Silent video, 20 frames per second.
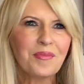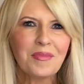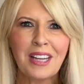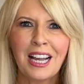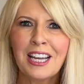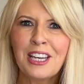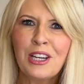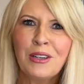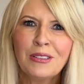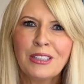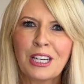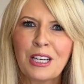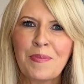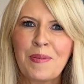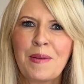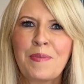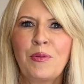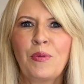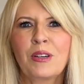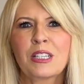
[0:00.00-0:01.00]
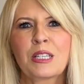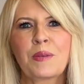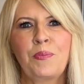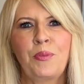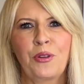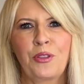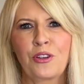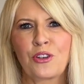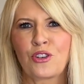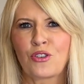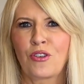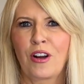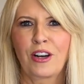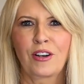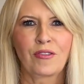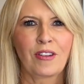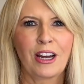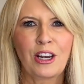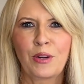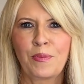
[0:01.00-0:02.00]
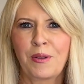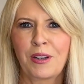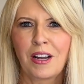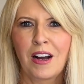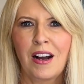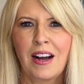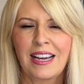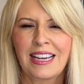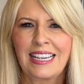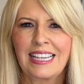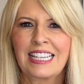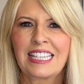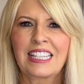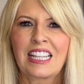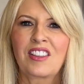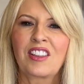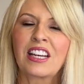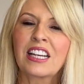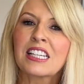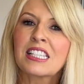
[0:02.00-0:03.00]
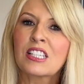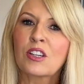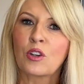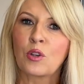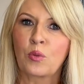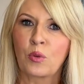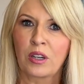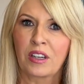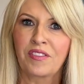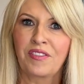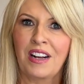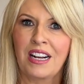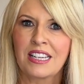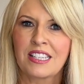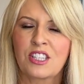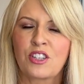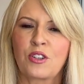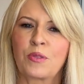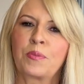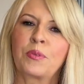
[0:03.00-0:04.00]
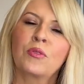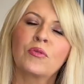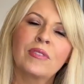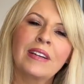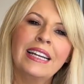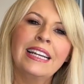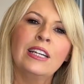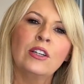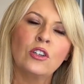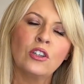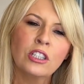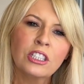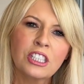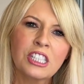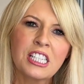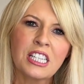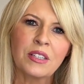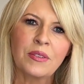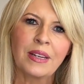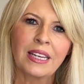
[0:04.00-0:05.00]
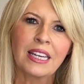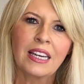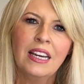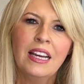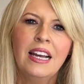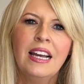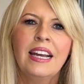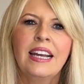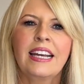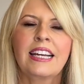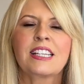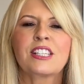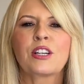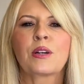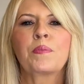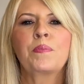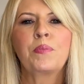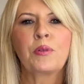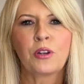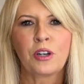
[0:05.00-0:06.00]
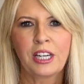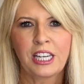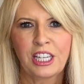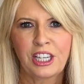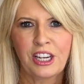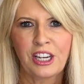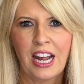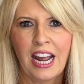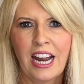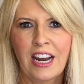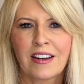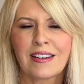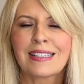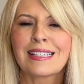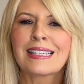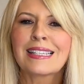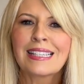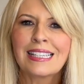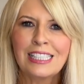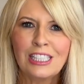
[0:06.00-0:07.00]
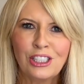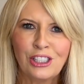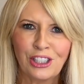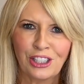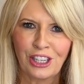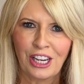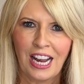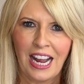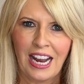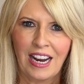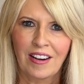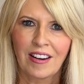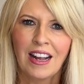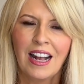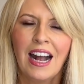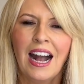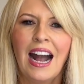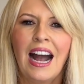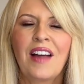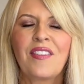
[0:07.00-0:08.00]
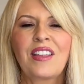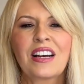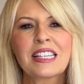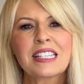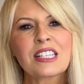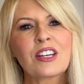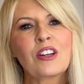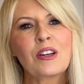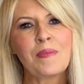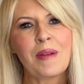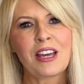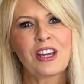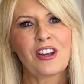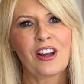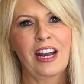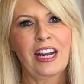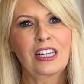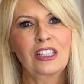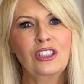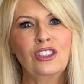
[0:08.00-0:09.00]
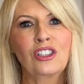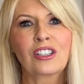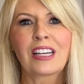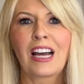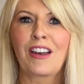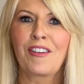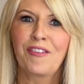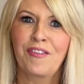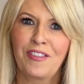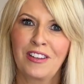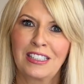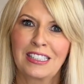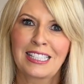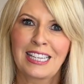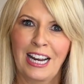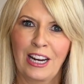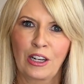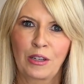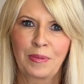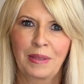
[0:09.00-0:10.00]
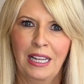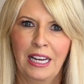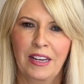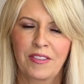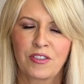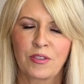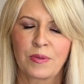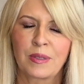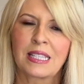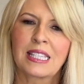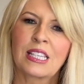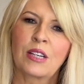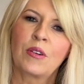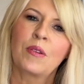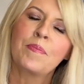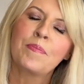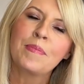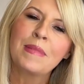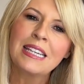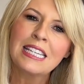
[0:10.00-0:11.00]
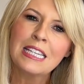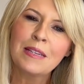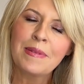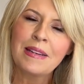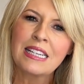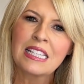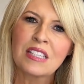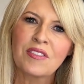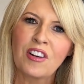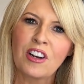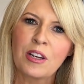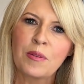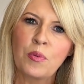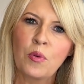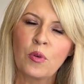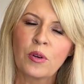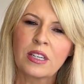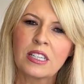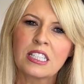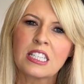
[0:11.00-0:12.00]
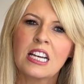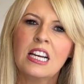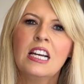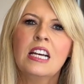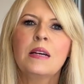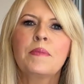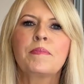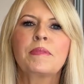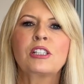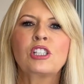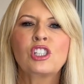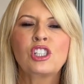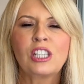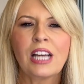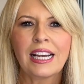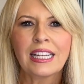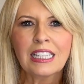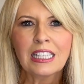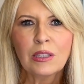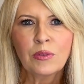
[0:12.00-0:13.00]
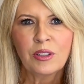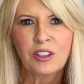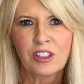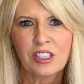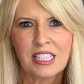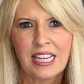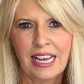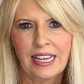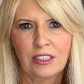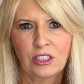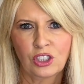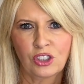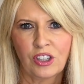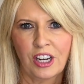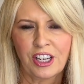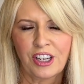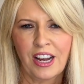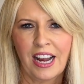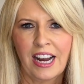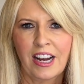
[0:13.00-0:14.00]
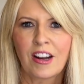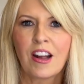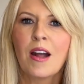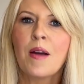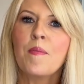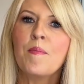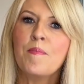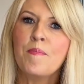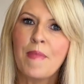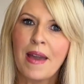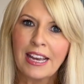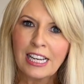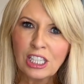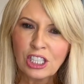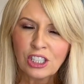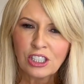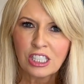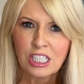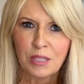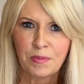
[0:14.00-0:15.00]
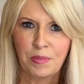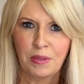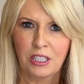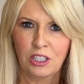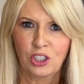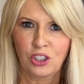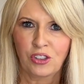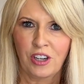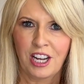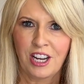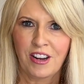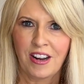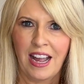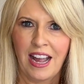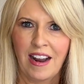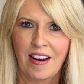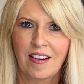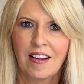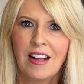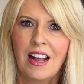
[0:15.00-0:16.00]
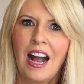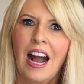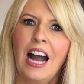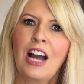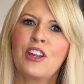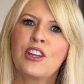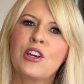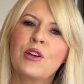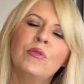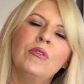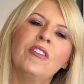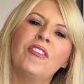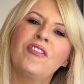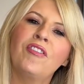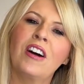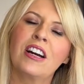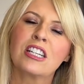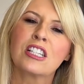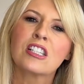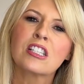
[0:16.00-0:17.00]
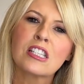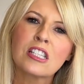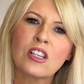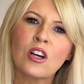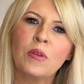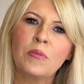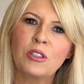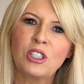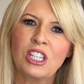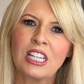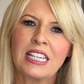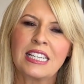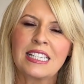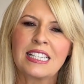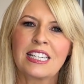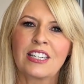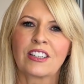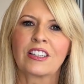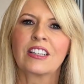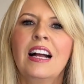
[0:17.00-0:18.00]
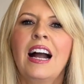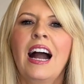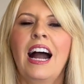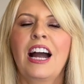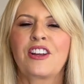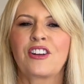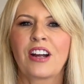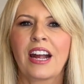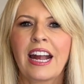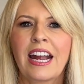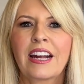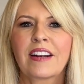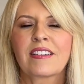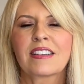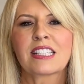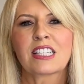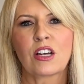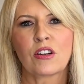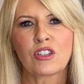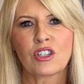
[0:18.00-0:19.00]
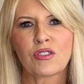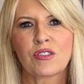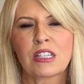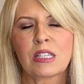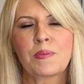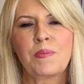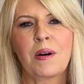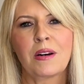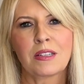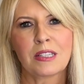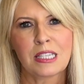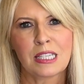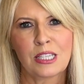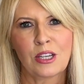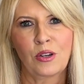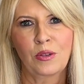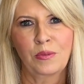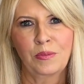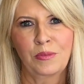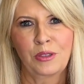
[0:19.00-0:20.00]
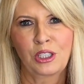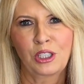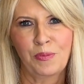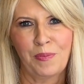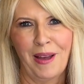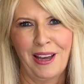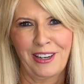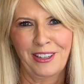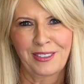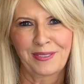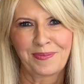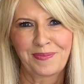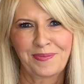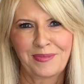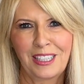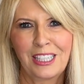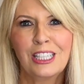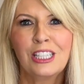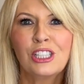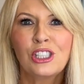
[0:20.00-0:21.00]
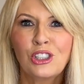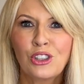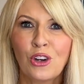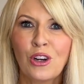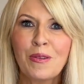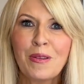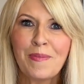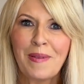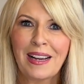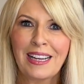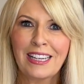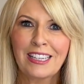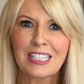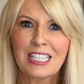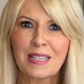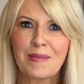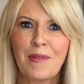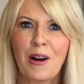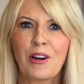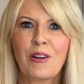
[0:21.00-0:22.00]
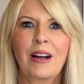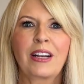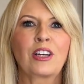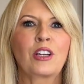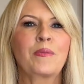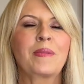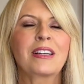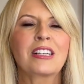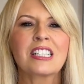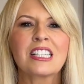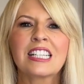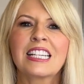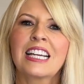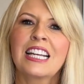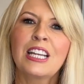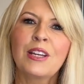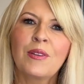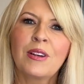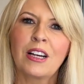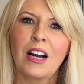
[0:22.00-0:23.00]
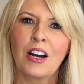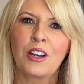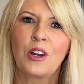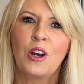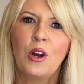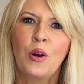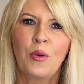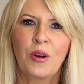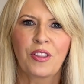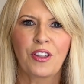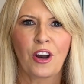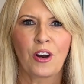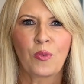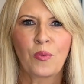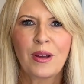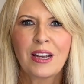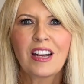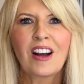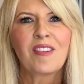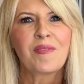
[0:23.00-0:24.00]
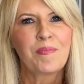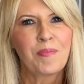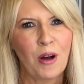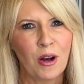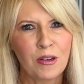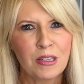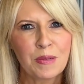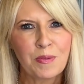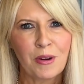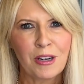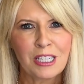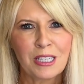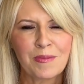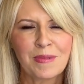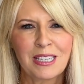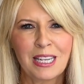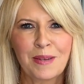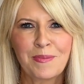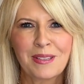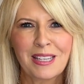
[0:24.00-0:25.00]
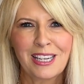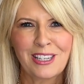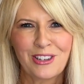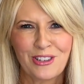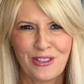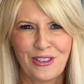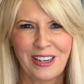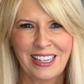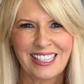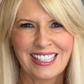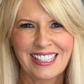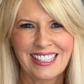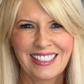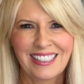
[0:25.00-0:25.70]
I know a lot of people want to put their dryer right up on a high heat. They think it's going to work faster, but really all you're doing is you're burning your hair, singeing your hair, and that's going to make your hair look and feel terrible afterwards. So medium heat's very important. Be gentle with your towel drying your hair. Make sure to blot dry your hair, and you will find it so much easier, and your hair is going to respond so much better. Join me back here tomorrow. I'm going to be continuing on with our week of postpartum tips and tricks.